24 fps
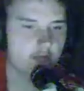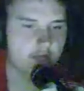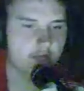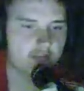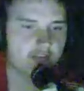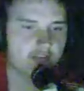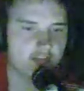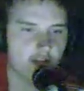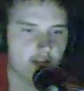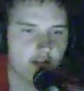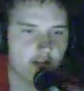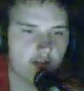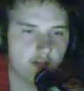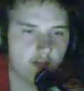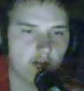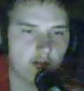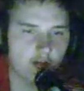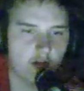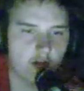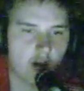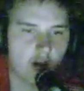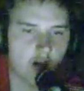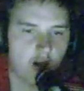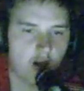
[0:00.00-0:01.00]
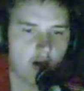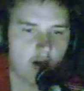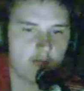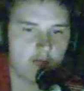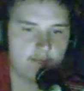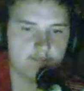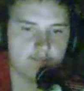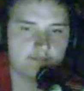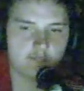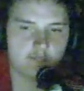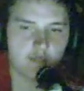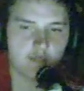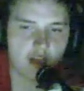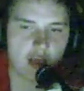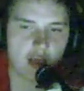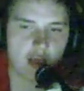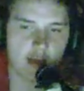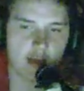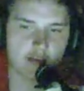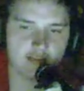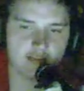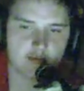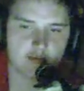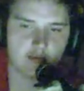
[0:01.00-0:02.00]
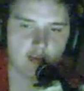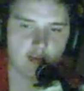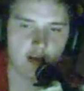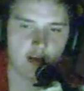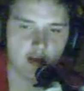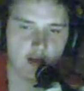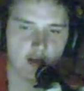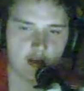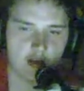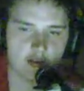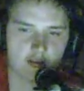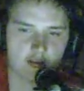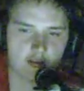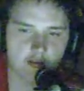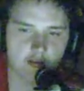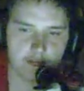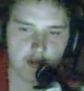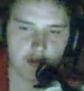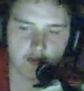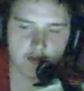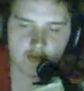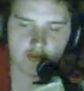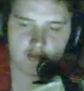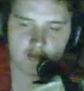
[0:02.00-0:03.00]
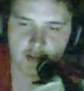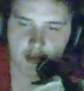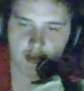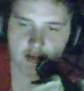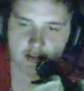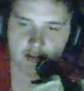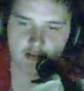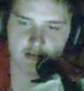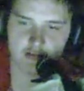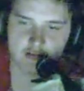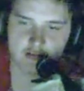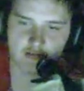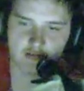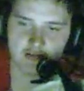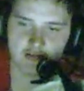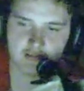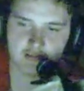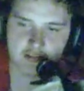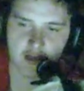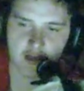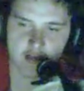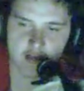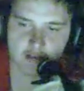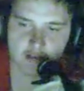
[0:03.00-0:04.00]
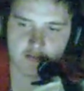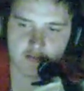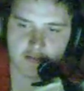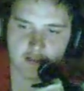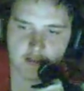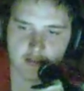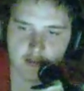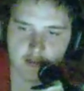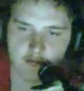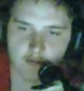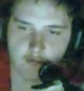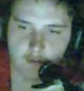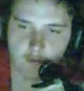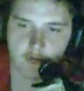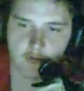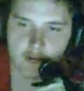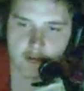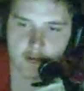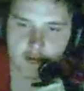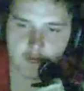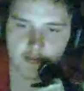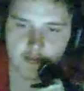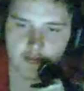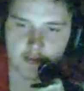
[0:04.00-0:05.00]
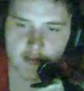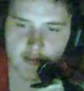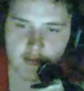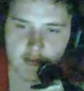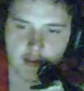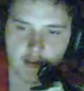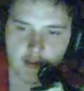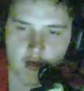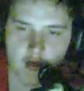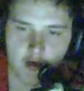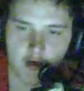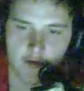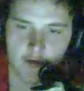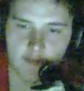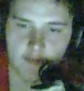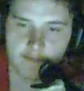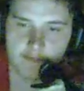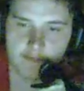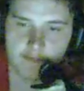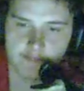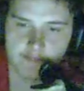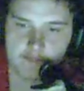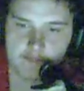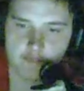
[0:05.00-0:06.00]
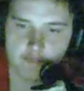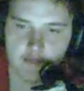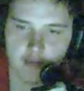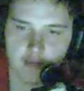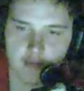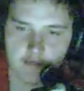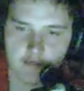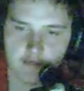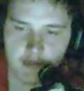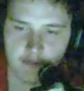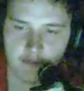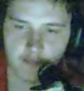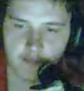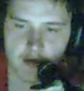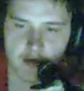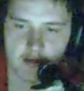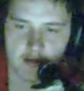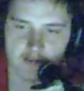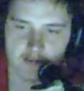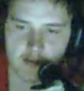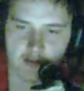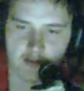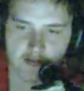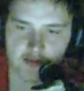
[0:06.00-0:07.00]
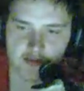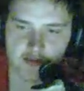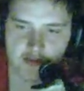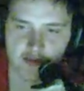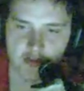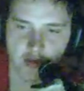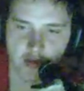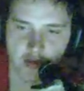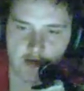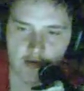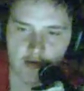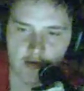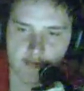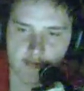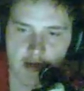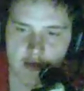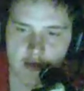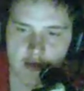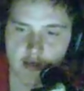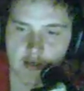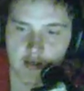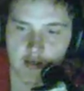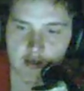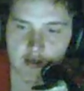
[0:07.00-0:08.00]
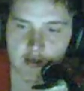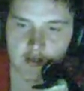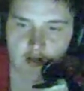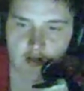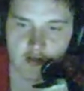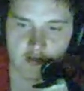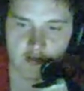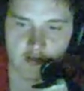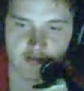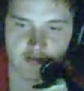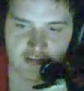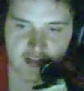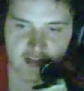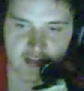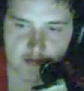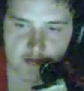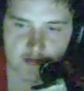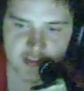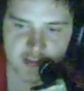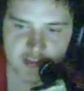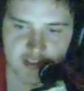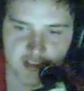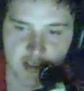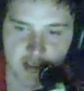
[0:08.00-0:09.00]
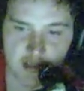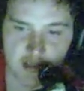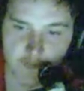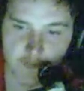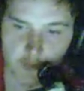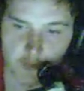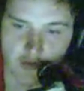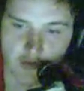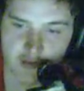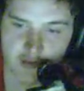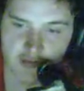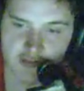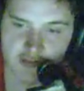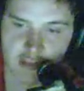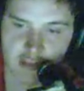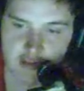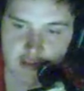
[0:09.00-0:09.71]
So, as computer techs and designers here, what do you think people out there should know about current setups today for Windows